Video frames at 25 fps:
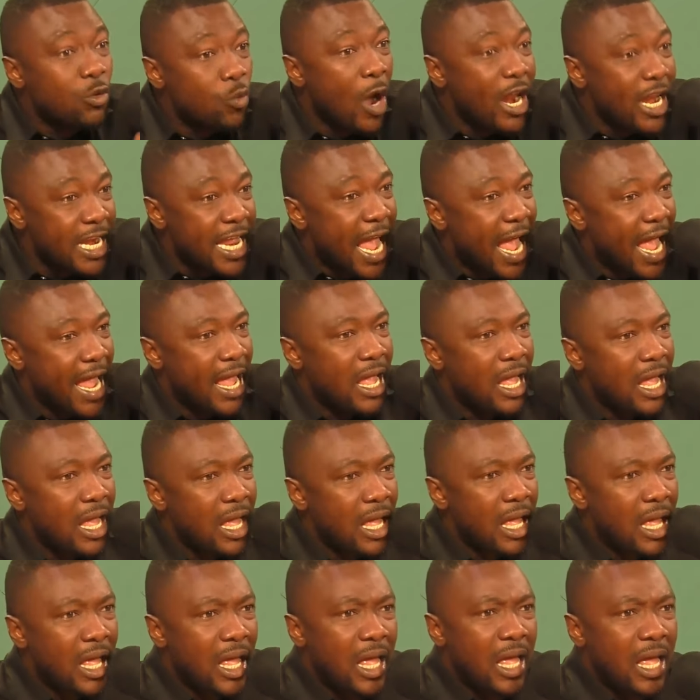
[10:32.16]
FA has a lot
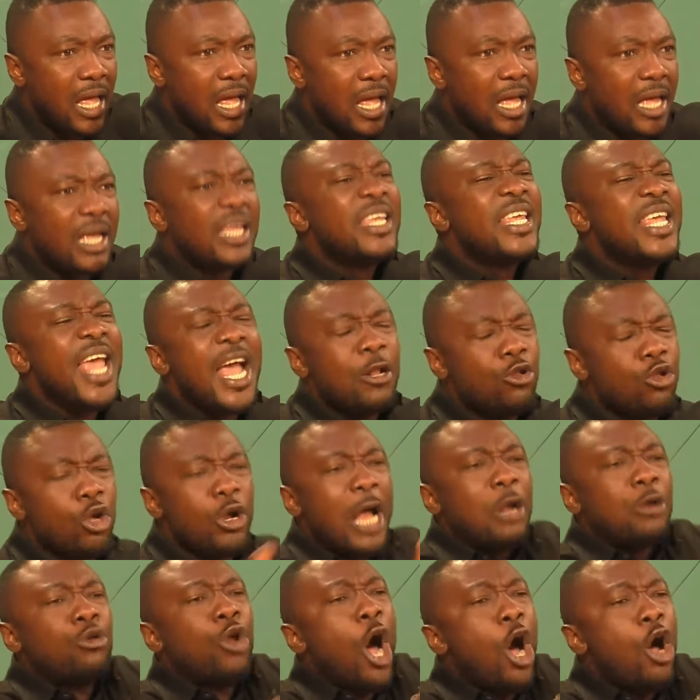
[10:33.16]
of problems. Yeah, he
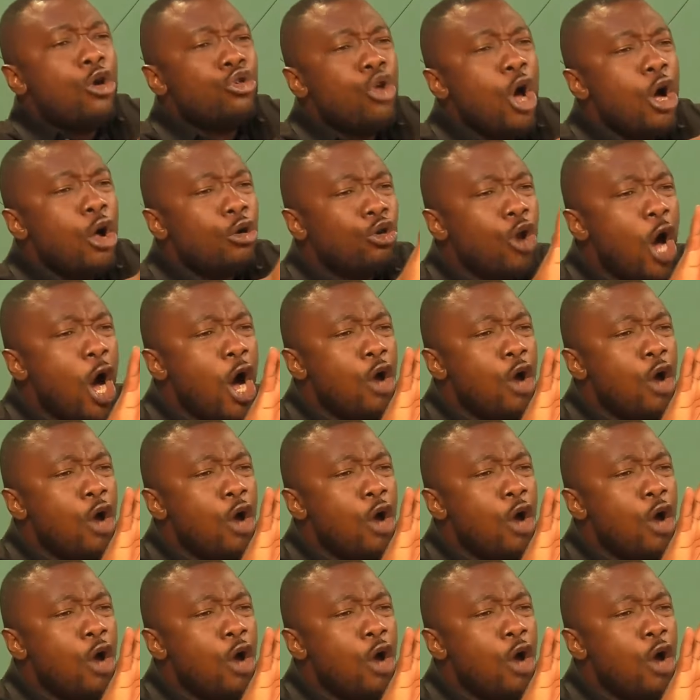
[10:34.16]
doesn't know what he's doing.